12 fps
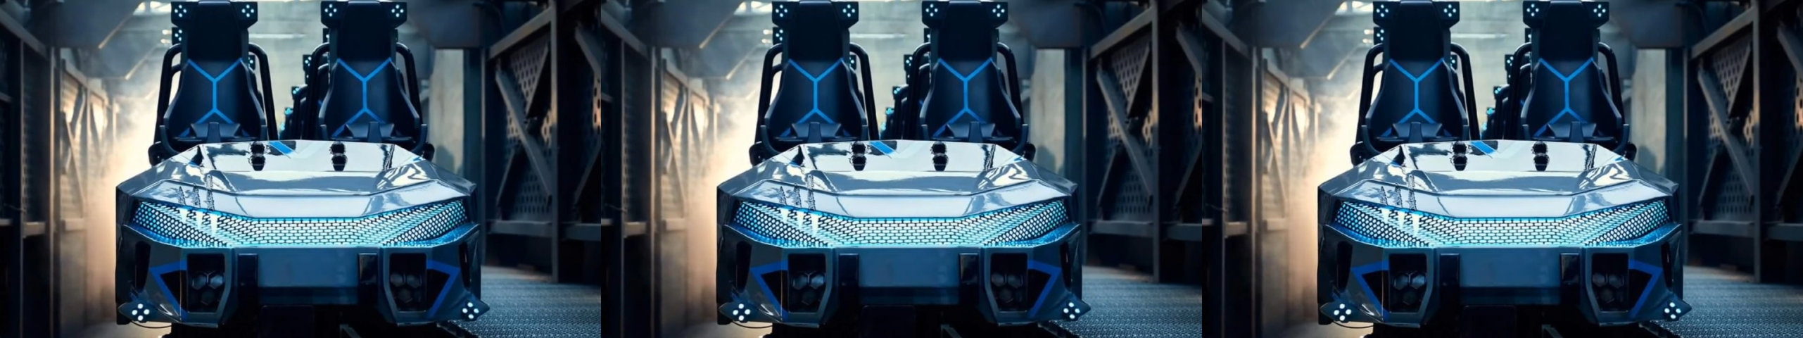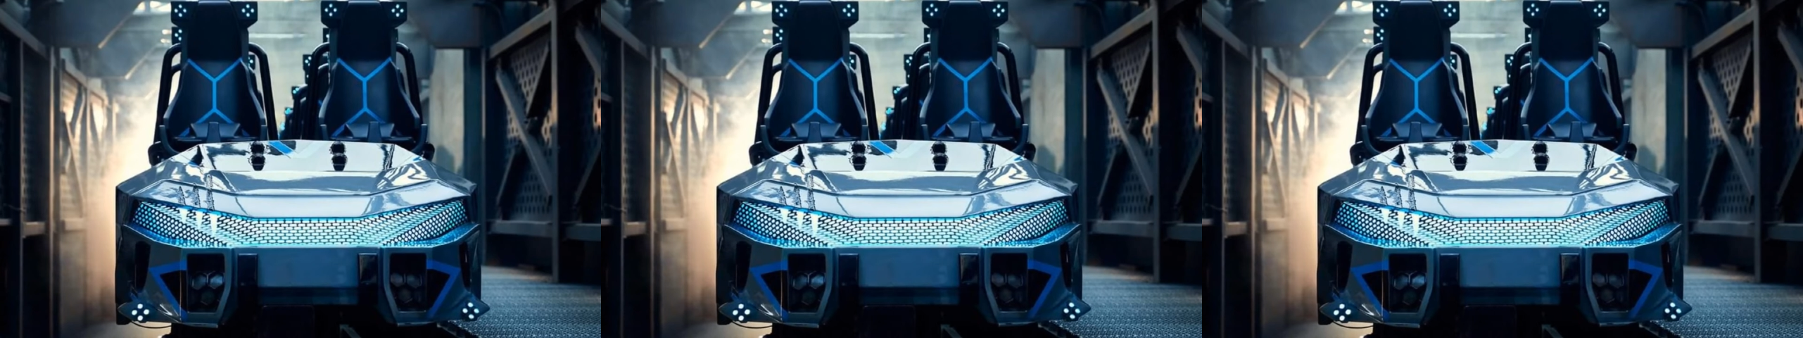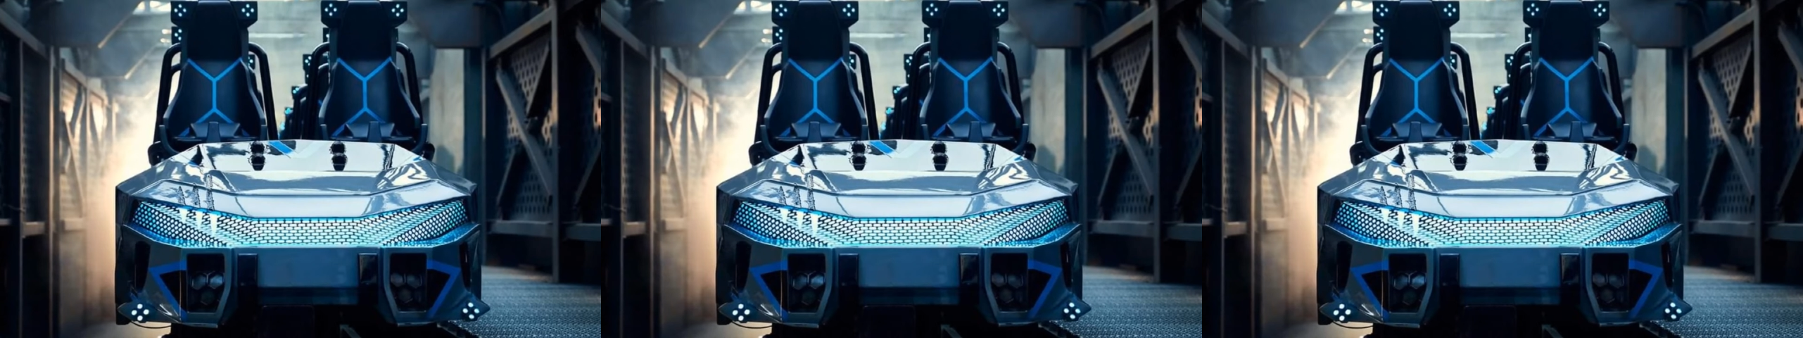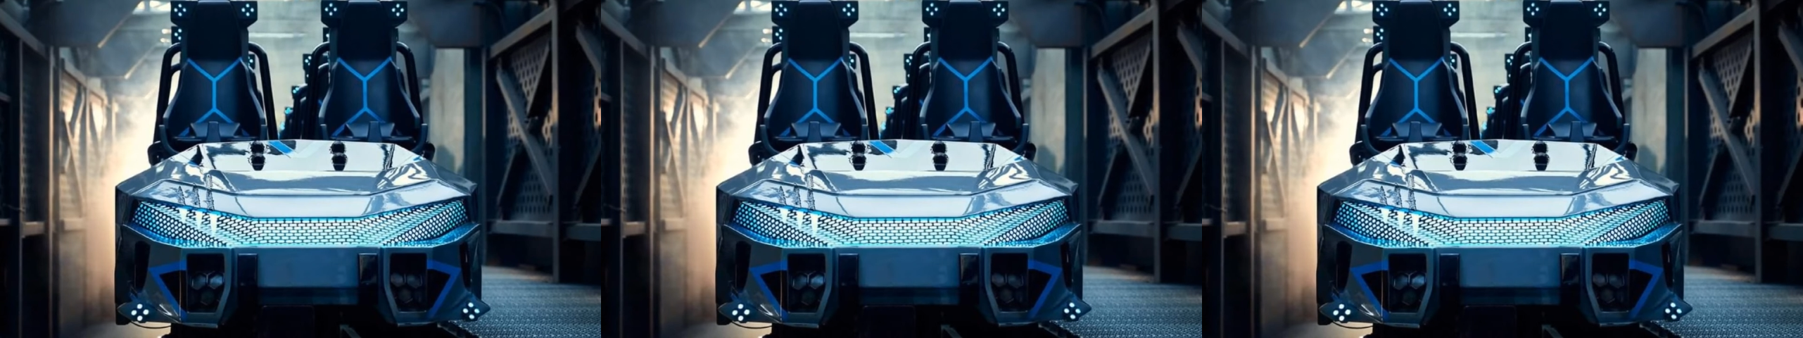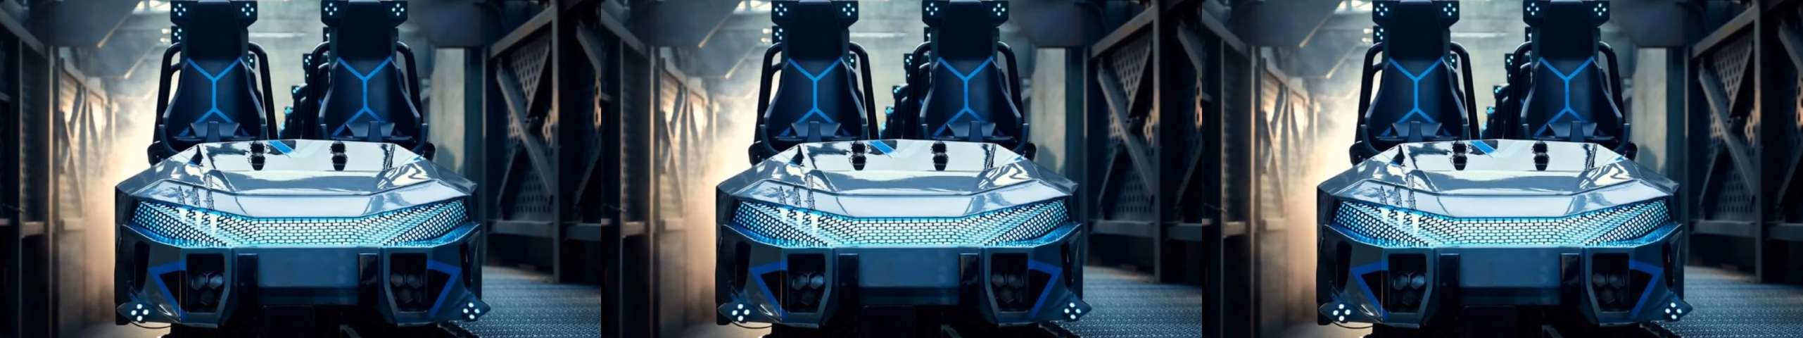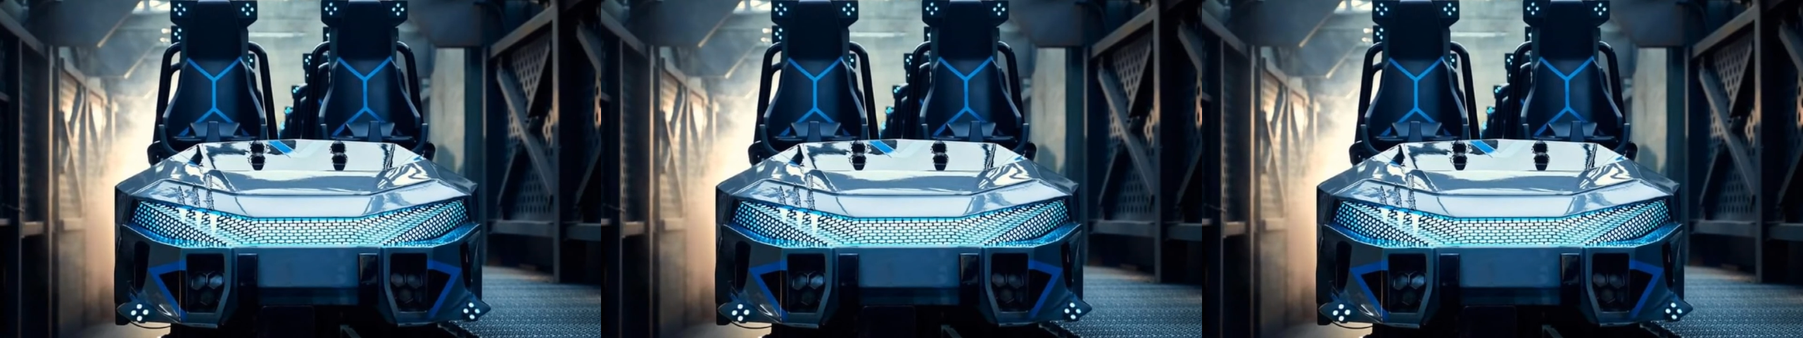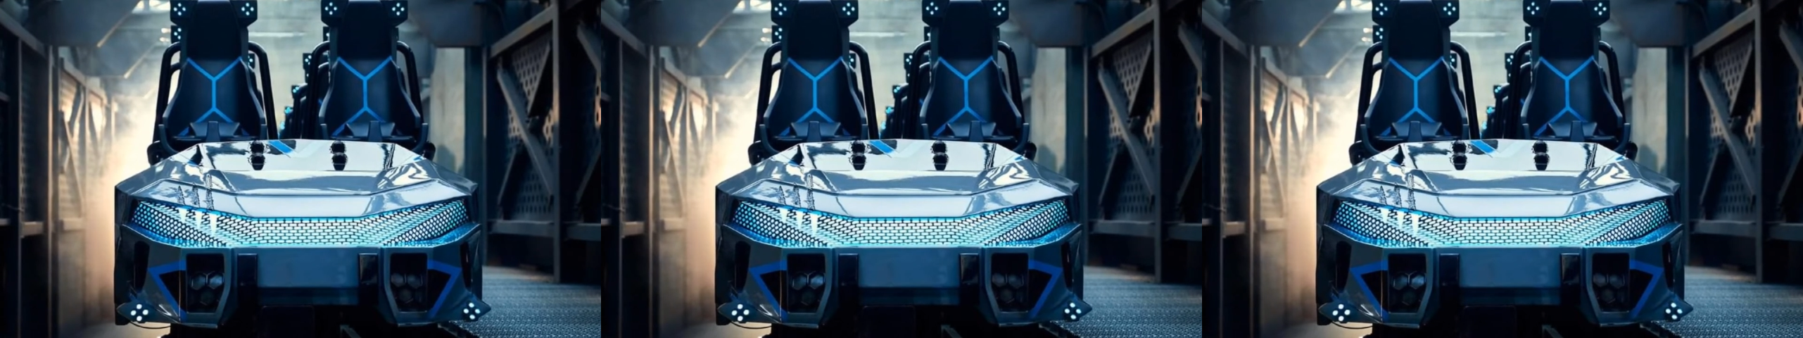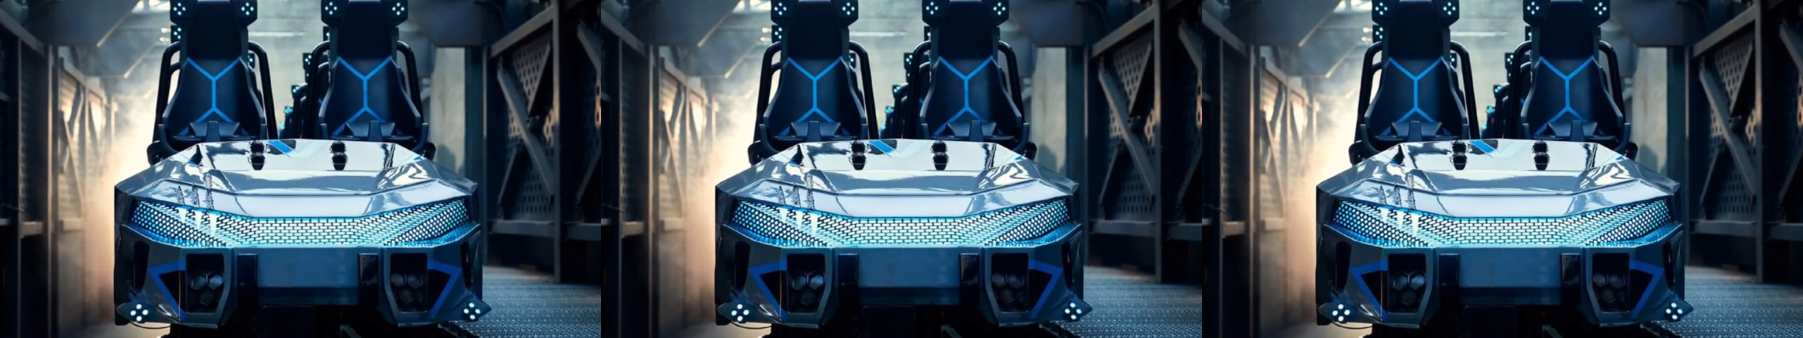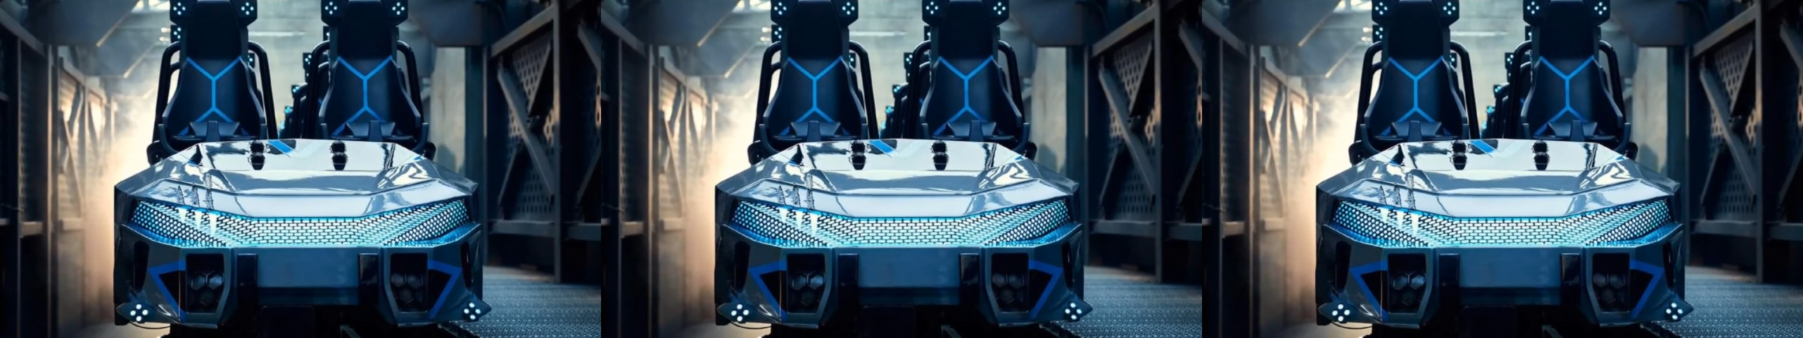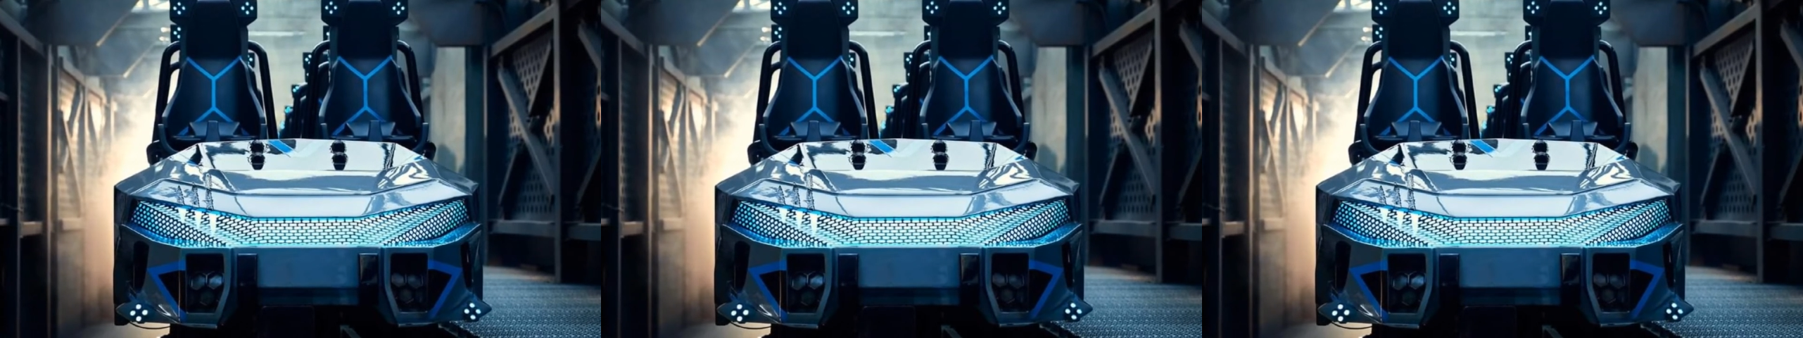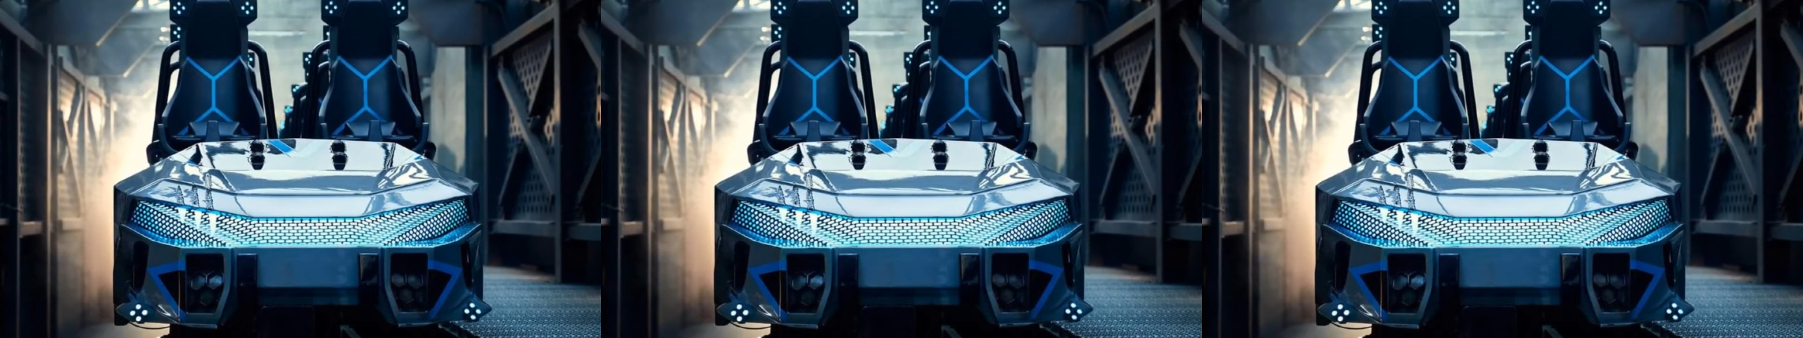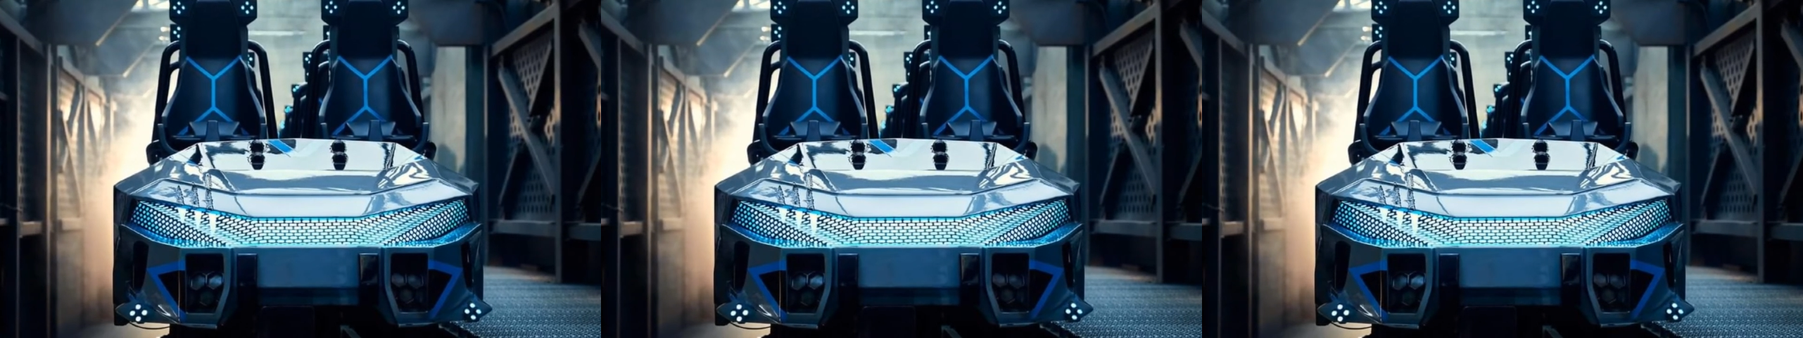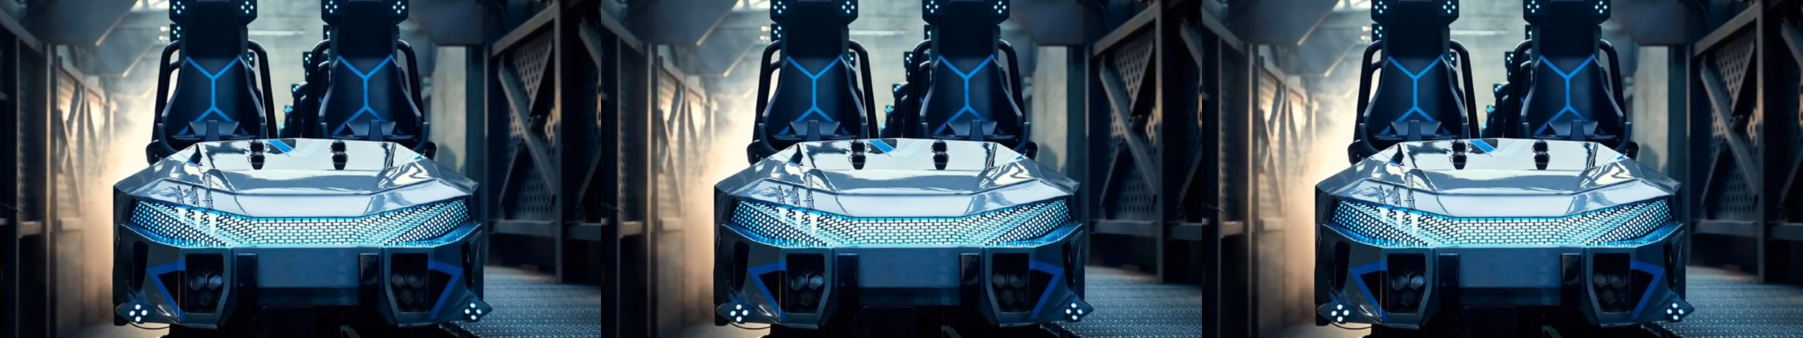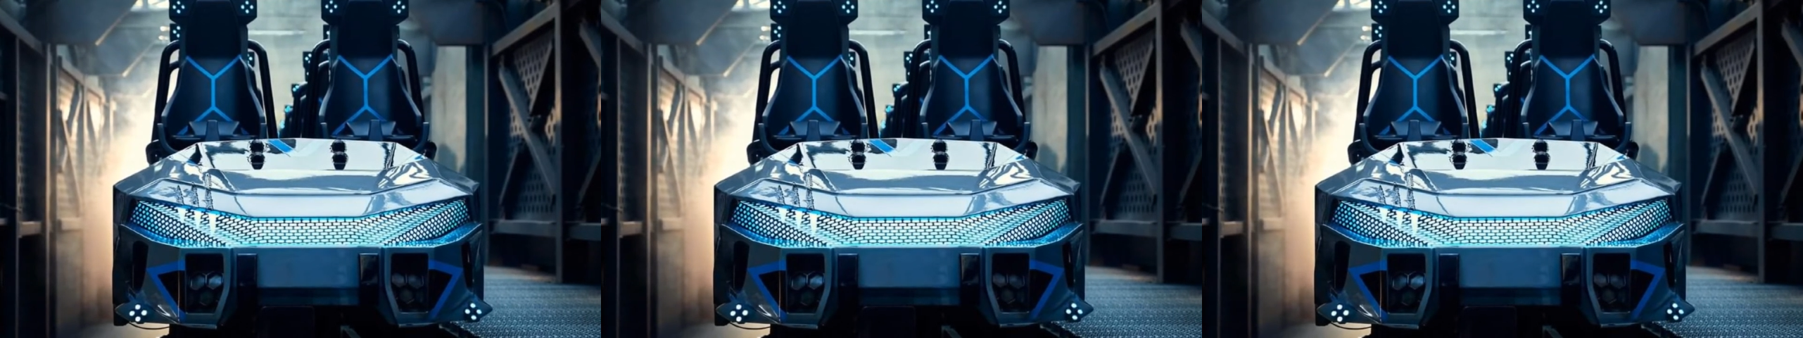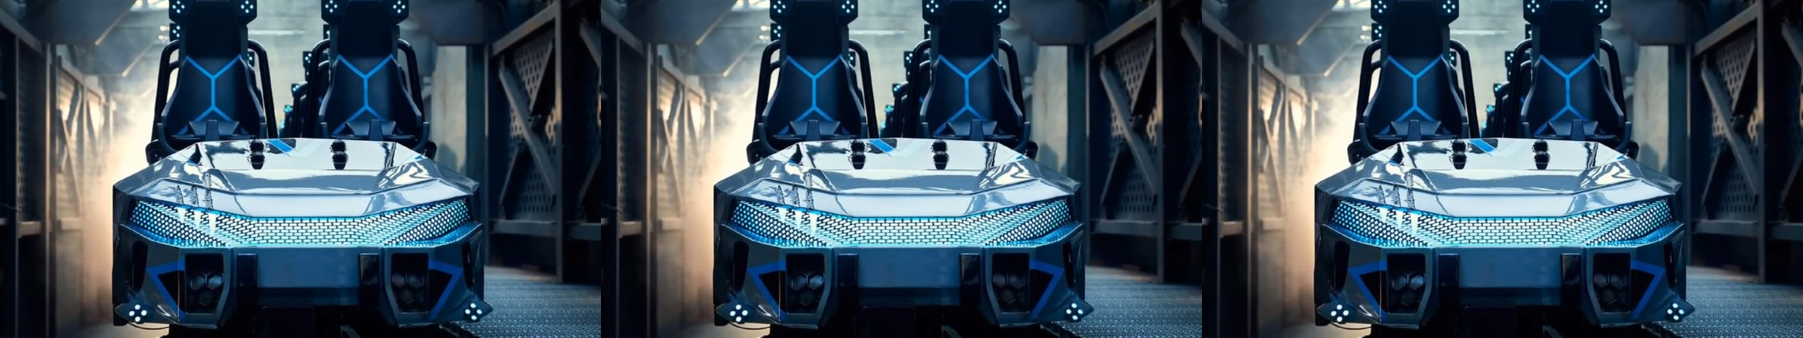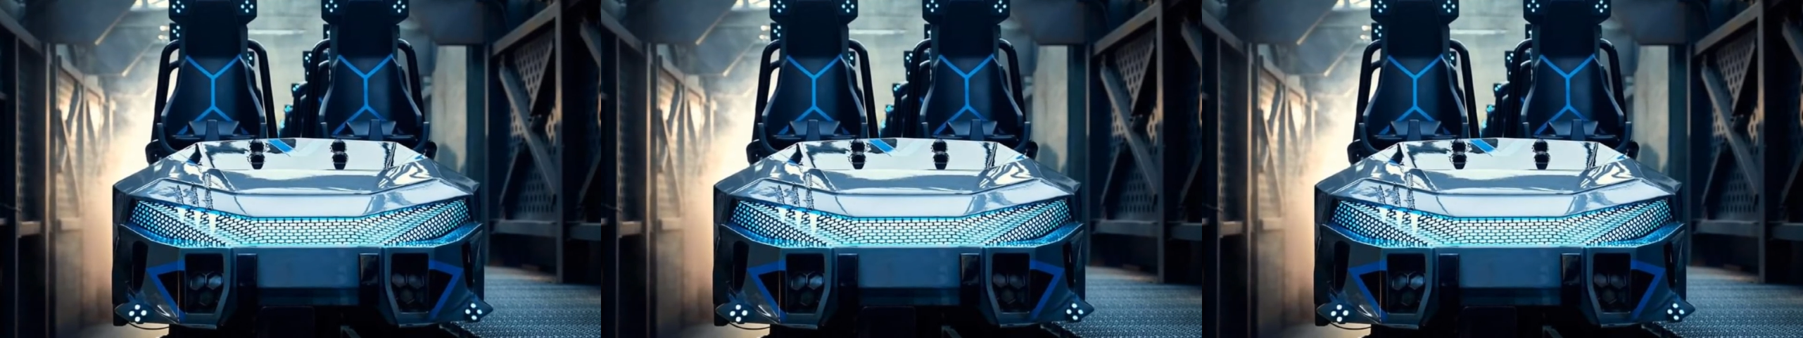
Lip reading: Nobody's mouth can be seen.